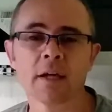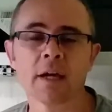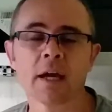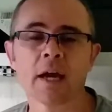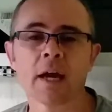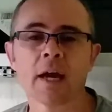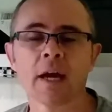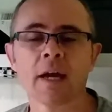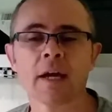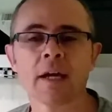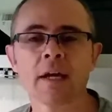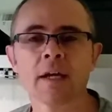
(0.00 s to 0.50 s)

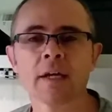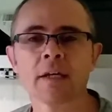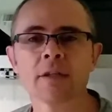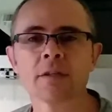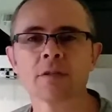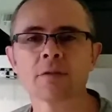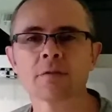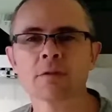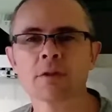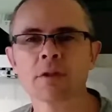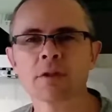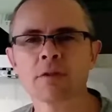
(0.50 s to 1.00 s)

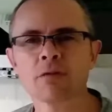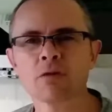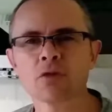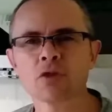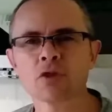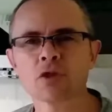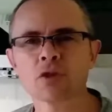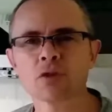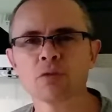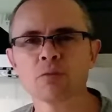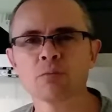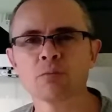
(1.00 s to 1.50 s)
and give you
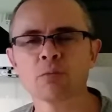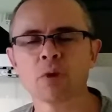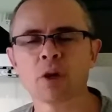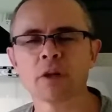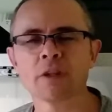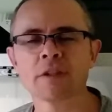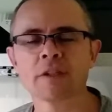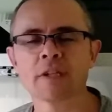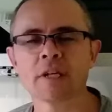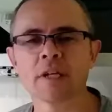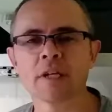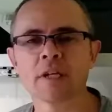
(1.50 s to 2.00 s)
some
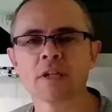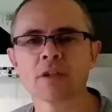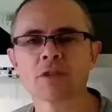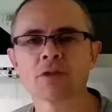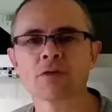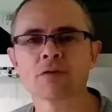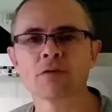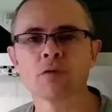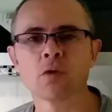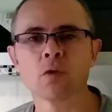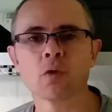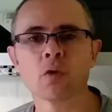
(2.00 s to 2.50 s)
ideas
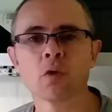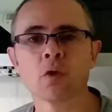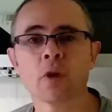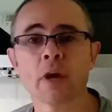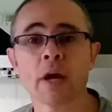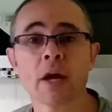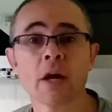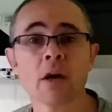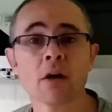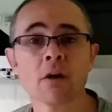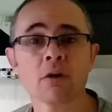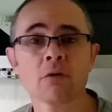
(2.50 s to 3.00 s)
for
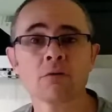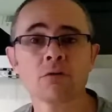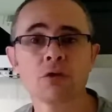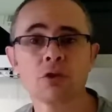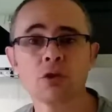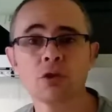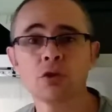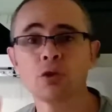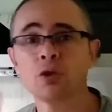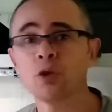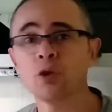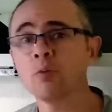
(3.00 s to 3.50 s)
how
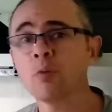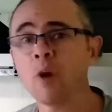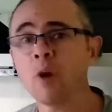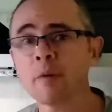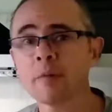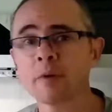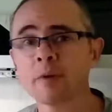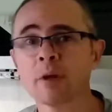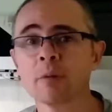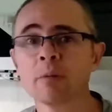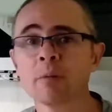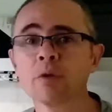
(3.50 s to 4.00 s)
you might
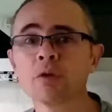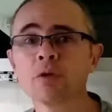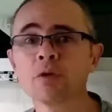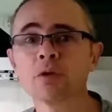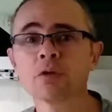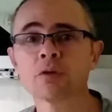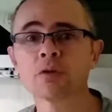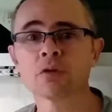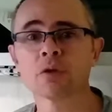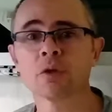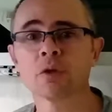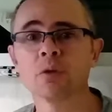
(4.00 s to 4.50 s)
be able to do
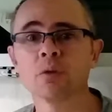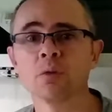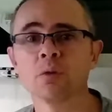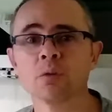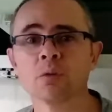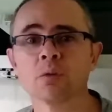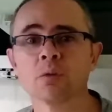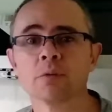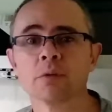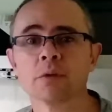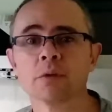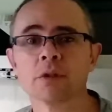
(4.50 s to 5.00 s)
it too.
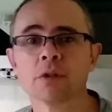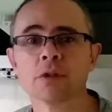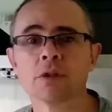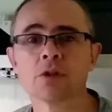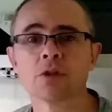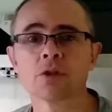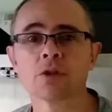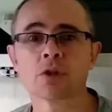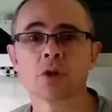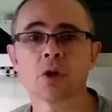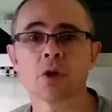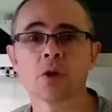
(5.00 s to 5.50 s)

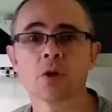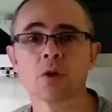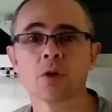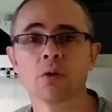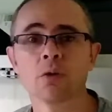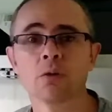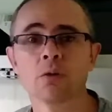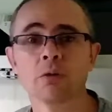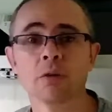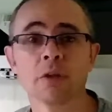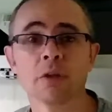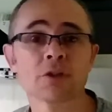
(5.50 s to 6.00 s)

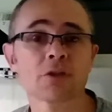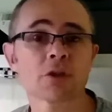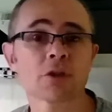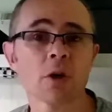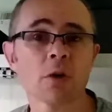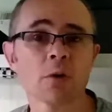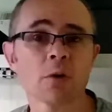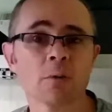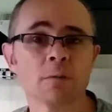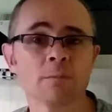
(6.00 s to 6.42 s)
So let's go.